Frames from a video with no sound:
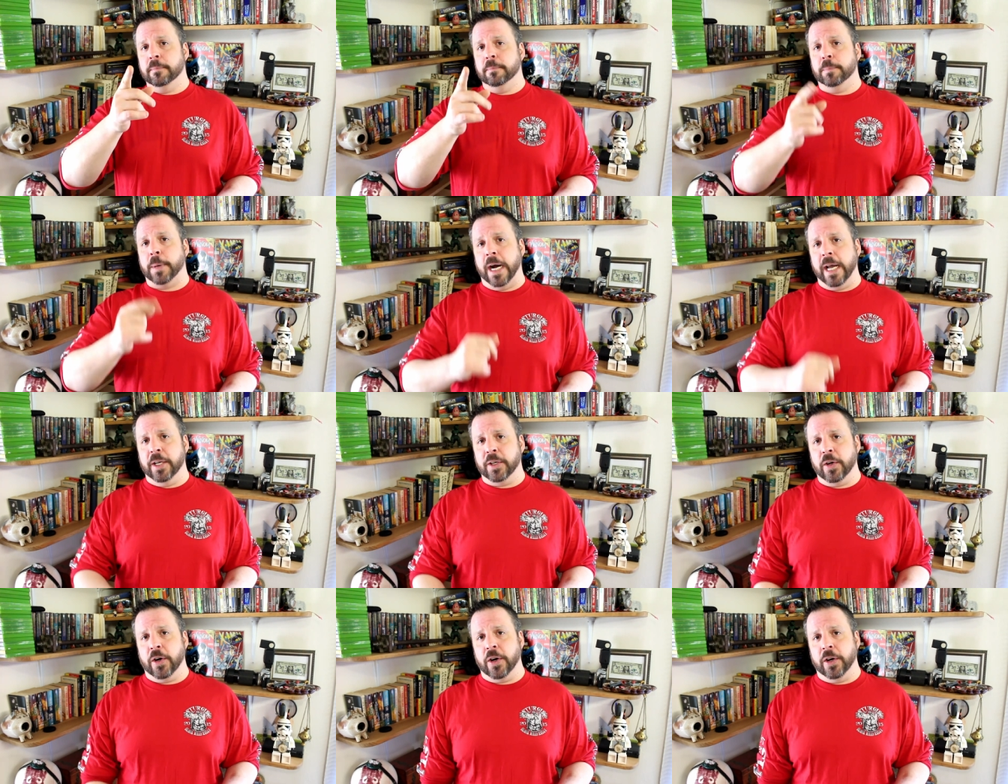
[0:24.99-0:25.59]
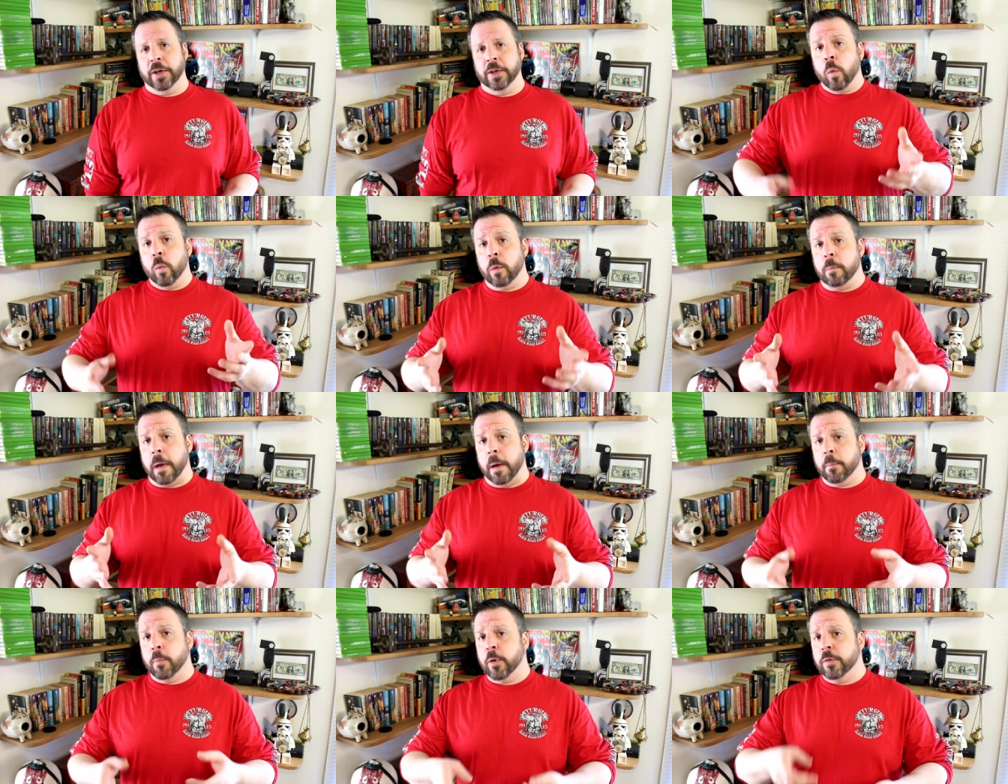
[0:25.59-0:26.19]
by a dog.
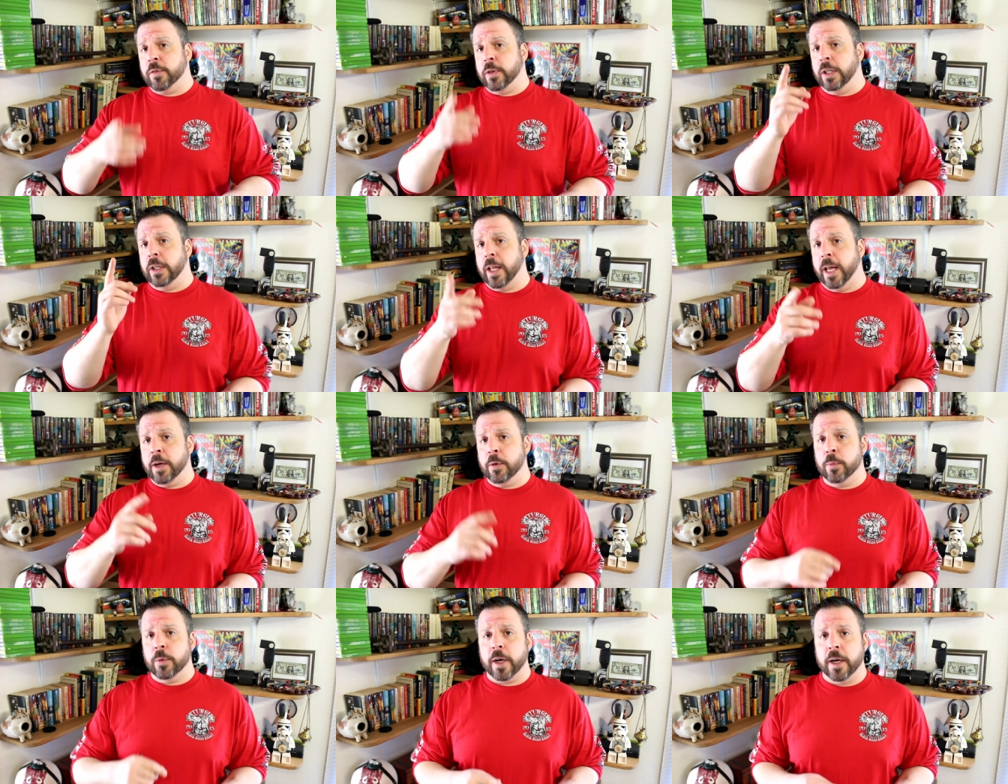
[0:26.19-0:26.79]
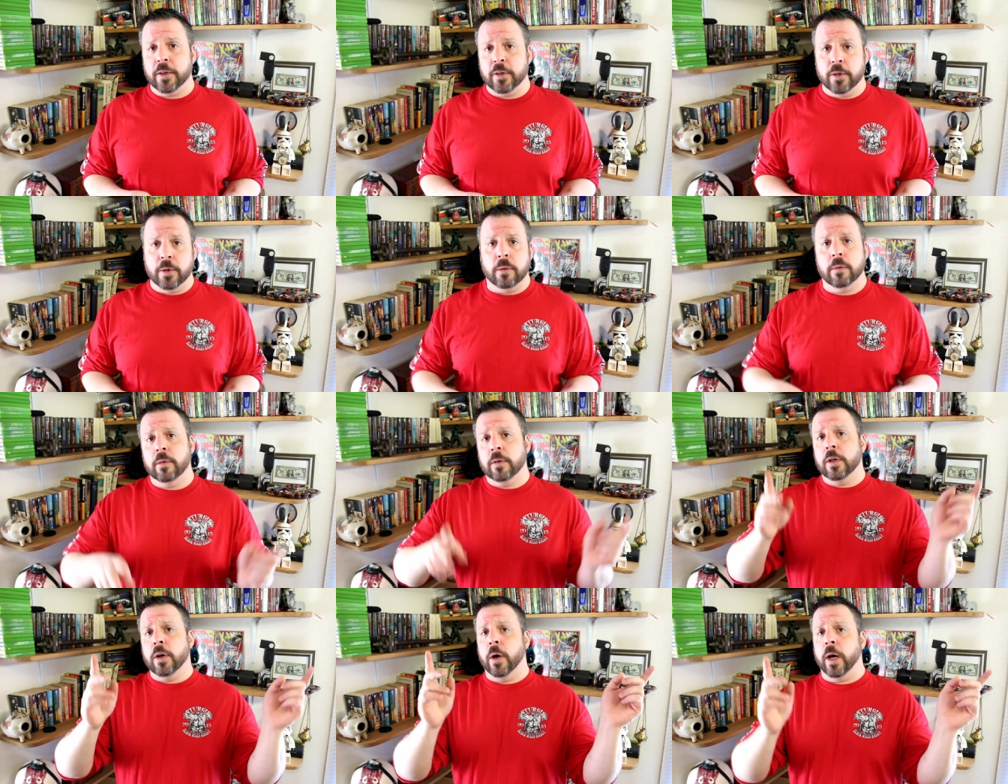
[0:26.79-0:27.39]
Remember, if you like what I
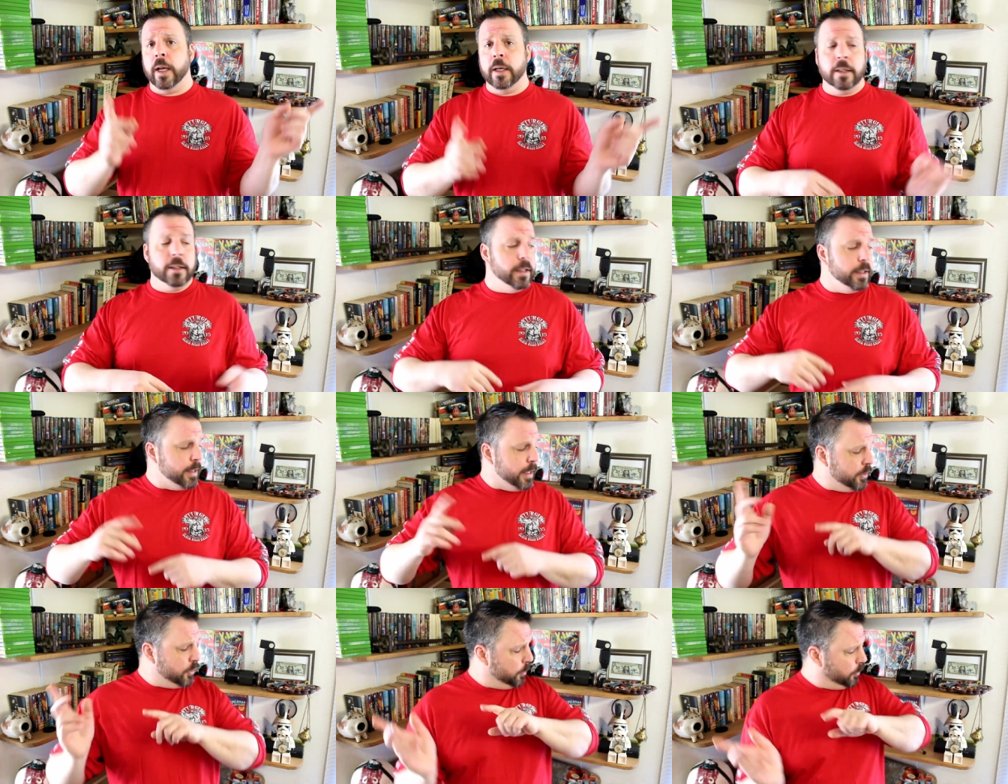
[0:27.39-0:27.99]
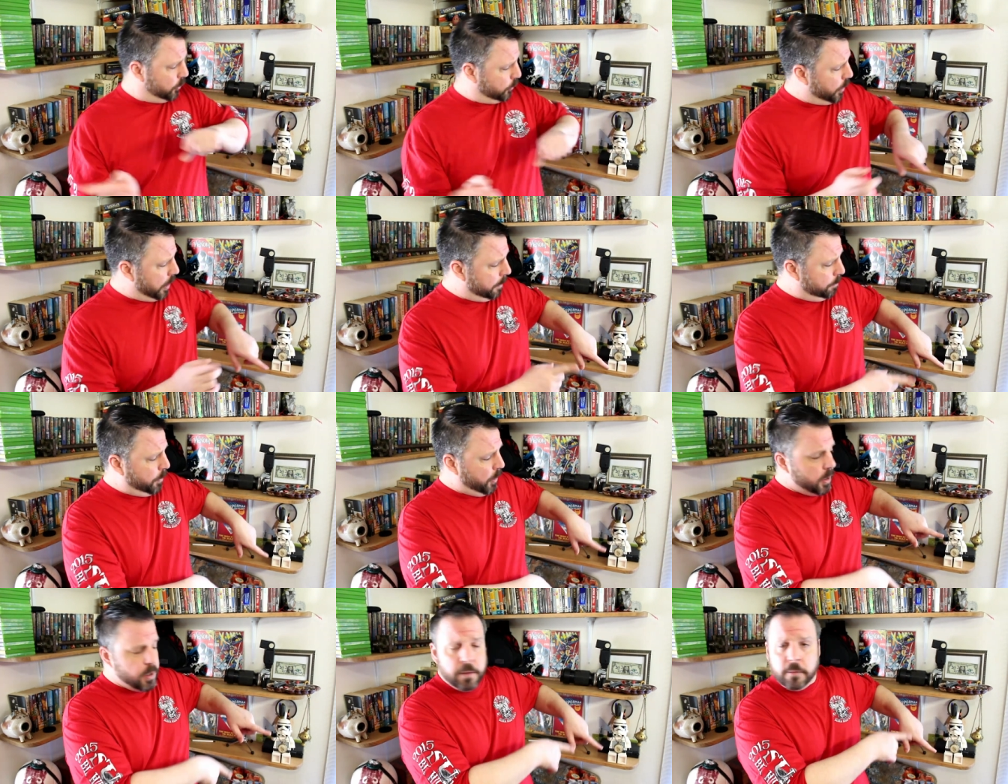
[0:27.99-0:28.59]
do, go ahead and click that
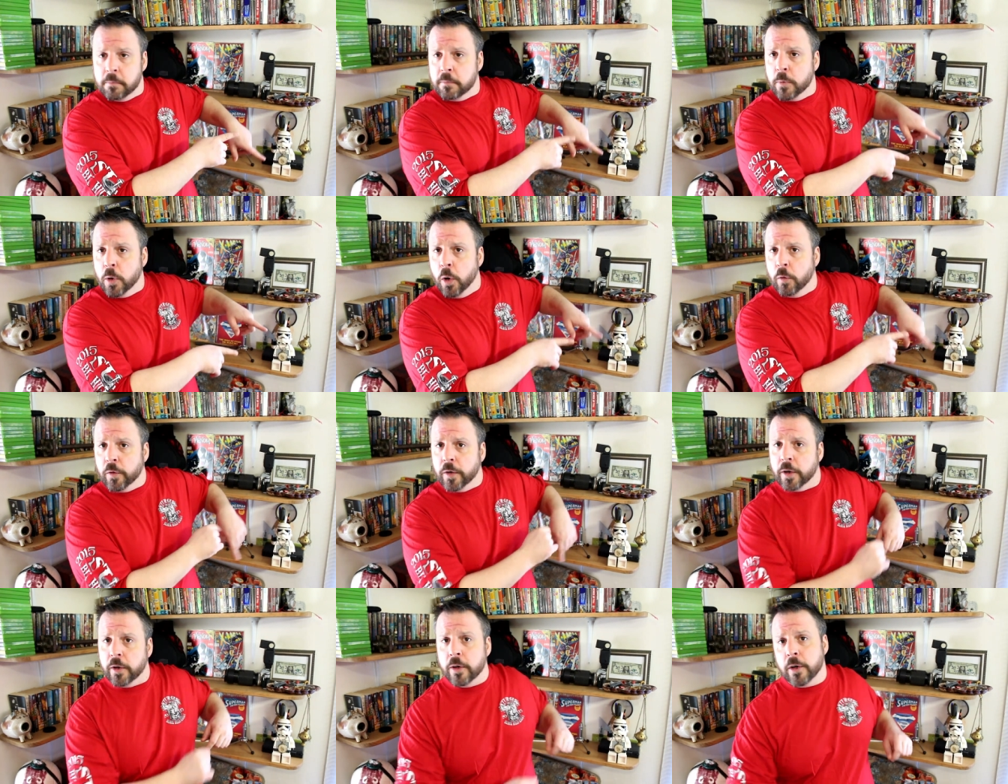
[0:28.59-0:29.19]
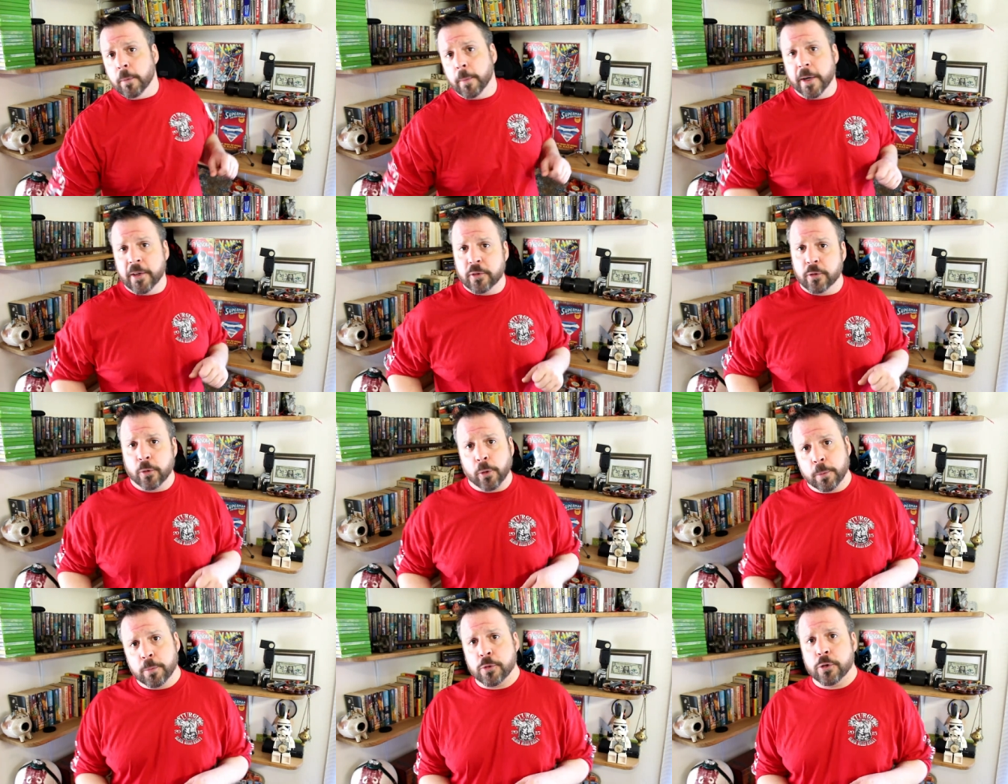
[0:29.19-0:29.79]
subscribe button over here near my
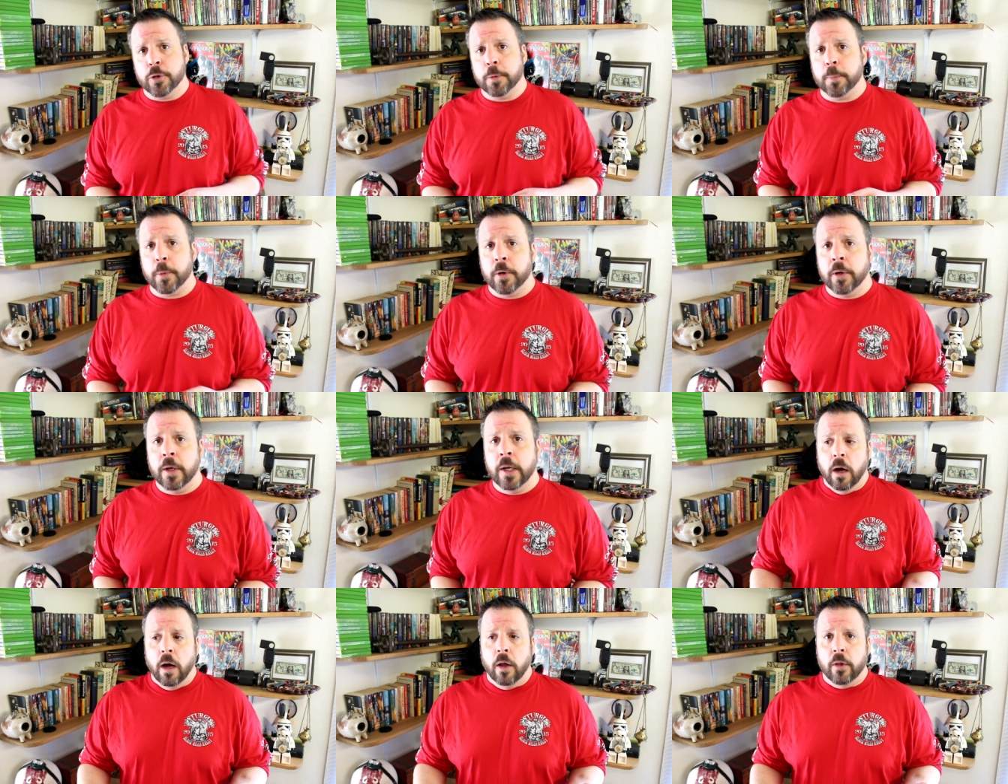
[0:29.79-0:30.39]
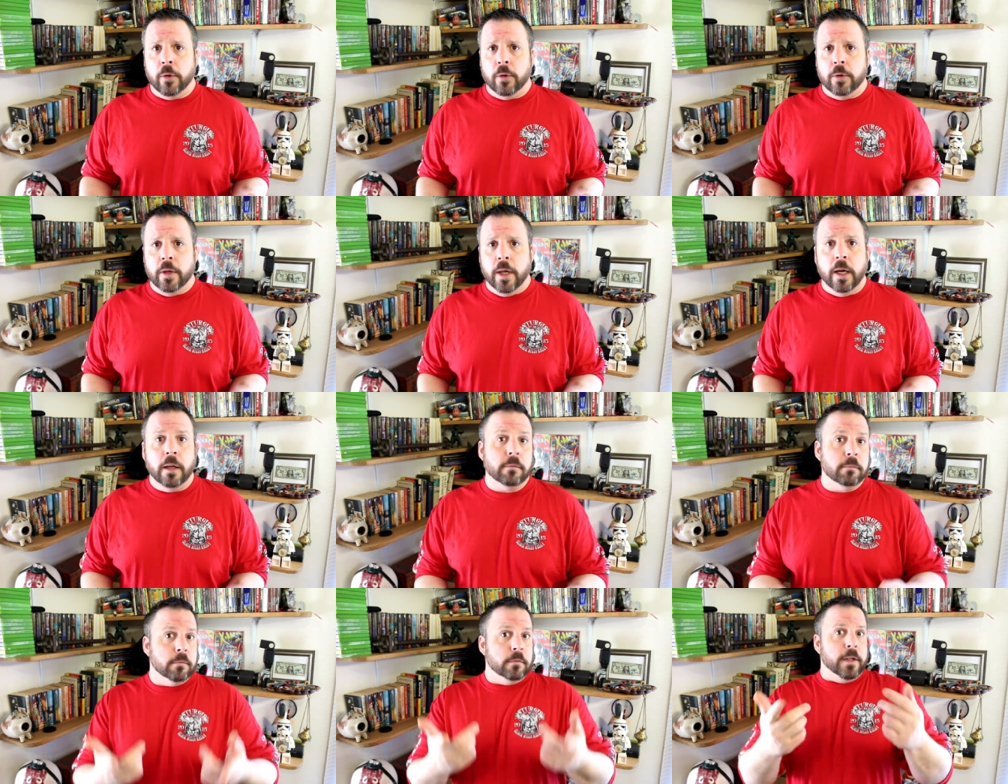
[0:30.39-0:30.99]
Stormtrooper. Other than
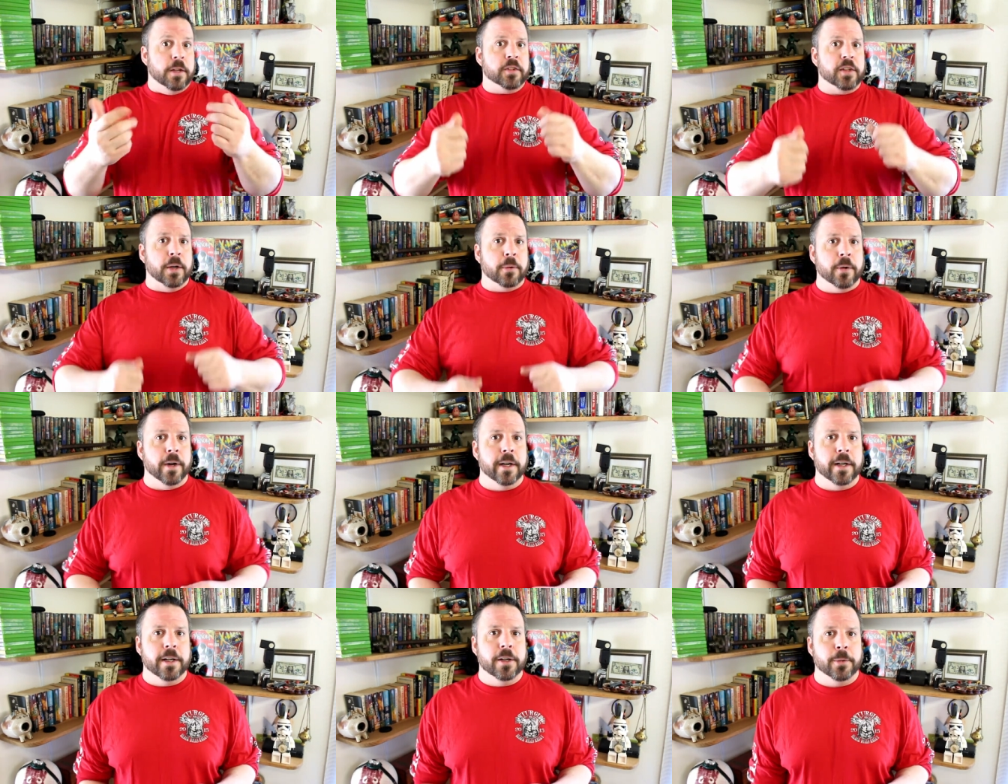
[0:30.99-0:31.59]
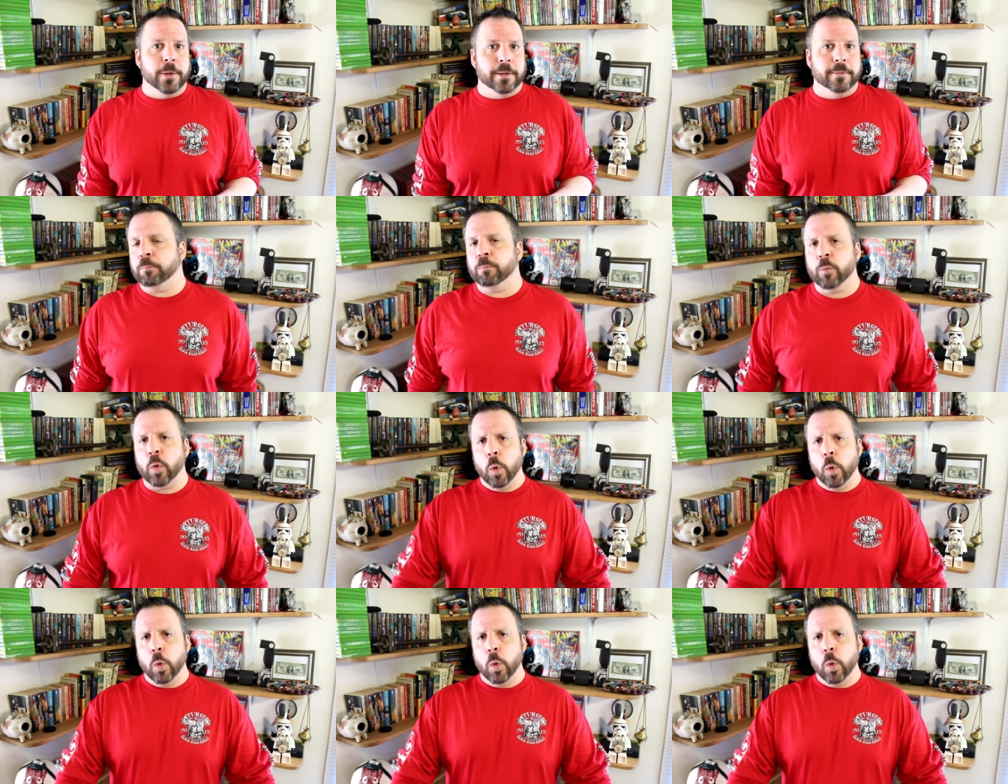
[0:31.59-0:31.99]
that, let's get right into it.